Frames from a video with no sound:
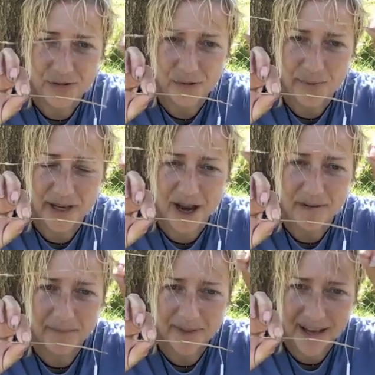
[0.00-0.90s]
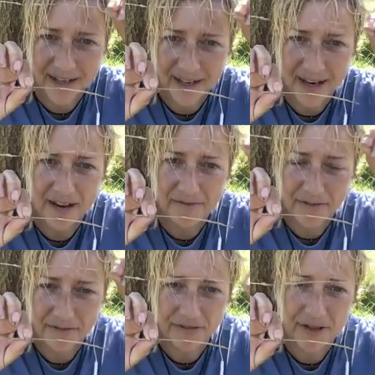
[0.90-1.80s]
too become that love
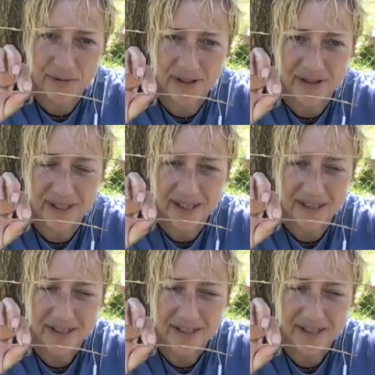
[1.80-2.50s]
frequency